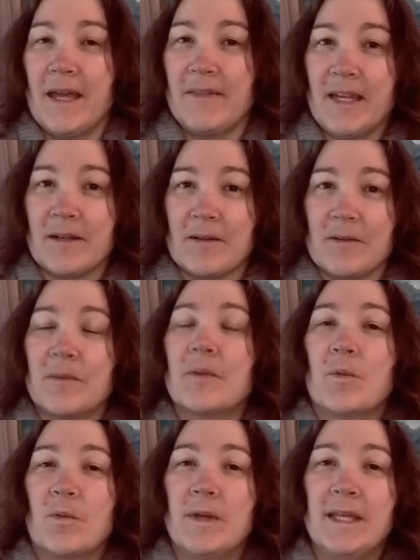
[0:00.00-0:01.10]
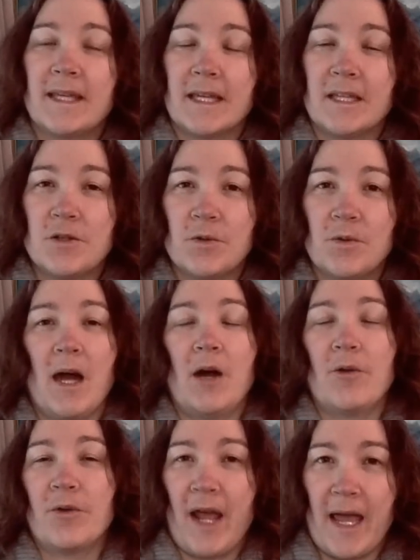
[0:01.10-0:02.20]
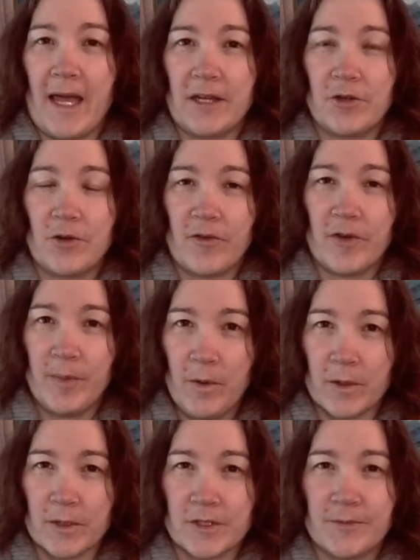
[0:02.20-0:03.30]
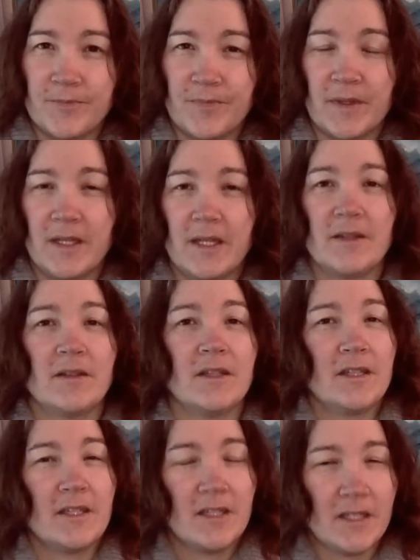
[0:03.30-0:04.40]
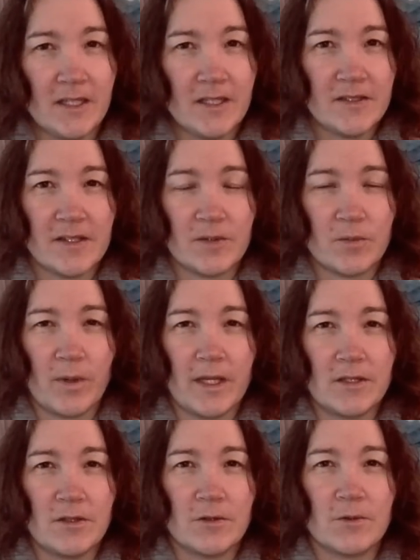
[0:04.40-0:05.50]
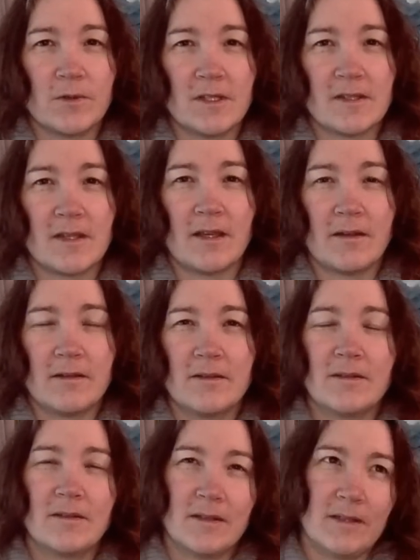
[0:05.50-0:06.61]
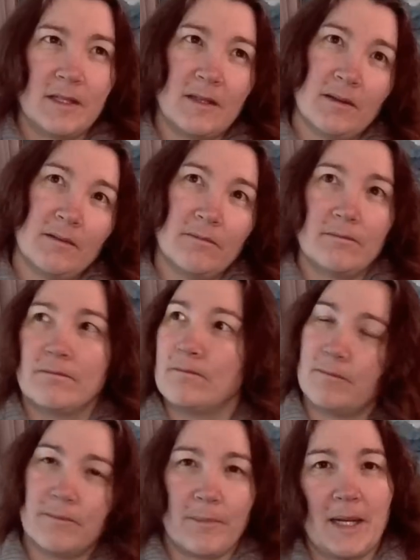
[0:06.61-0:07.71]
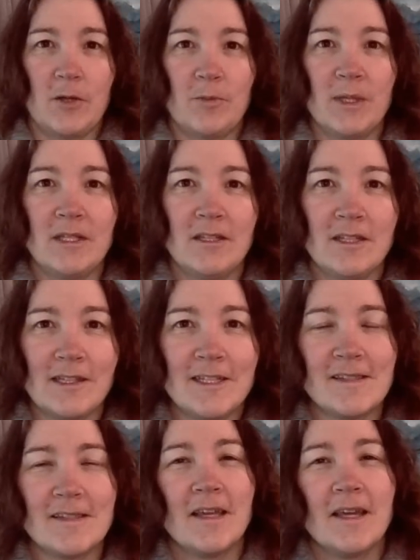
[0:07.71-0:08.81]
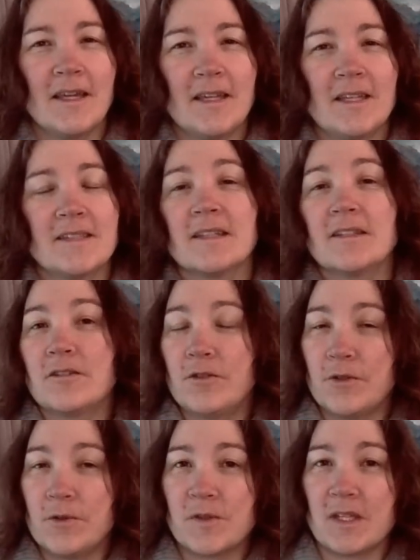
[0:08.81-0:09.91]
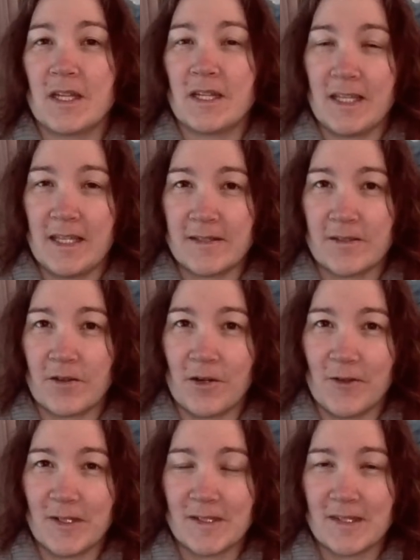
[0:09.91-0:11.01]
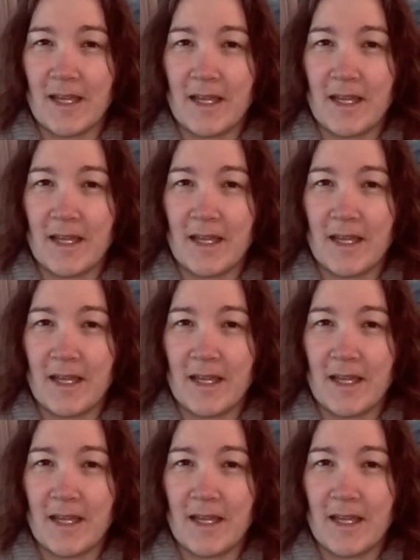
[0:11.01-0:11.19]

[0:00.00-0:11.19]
And then we can do our annual report. And the easiest way to do this, in my opinion at least, is that to use an e-service.